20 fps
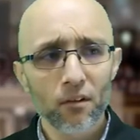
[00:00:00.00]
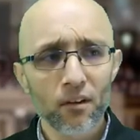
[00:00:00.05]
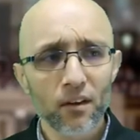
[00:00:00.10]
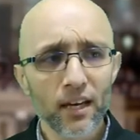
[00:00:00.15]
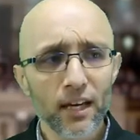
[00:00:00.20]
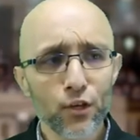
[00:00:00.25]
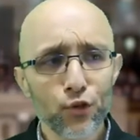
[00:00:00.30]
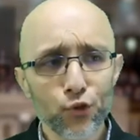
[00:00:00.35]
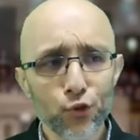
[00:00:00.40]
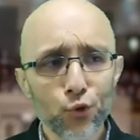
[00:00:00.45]

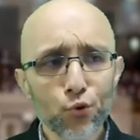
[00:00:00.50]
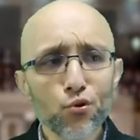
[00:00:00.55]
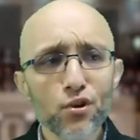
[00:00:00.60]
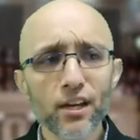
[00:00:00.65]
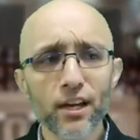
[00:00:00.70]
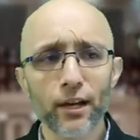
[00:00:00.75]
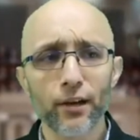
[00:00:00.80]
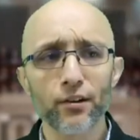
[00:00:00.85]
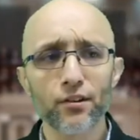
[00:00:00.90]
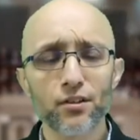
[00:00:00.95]
in 2
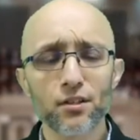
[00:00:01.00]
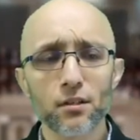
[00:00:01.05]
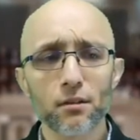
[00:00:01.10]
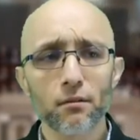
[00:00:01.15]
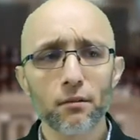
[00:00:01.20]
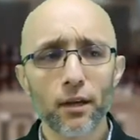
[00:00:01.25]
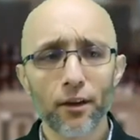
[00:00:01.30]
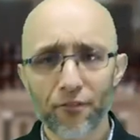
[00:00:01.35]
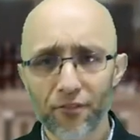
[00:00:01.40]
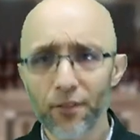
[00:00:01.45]
years,
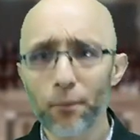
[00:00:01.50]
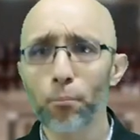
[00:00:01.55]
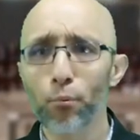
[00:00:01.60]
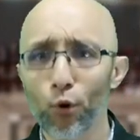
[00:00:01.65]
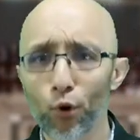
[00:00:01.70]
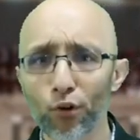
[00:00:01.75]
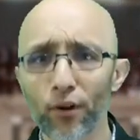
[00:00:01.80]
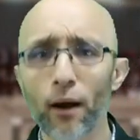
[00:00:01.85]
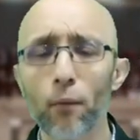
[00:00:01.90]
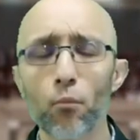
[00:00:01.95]
if the
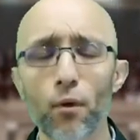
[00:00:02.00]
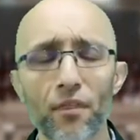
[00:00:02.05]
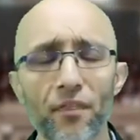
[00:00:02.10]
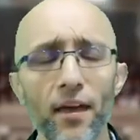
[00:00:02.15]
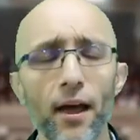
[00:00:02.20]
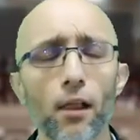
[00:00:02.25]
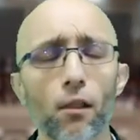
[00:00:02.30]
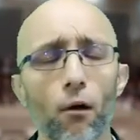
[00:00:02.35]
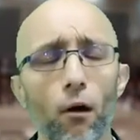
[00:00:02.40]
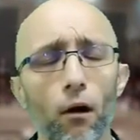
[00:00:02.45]
program went
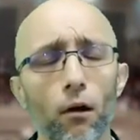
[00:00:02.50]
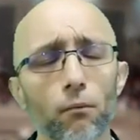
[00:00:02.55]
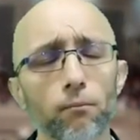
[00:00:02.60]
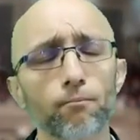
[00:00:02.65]
that long,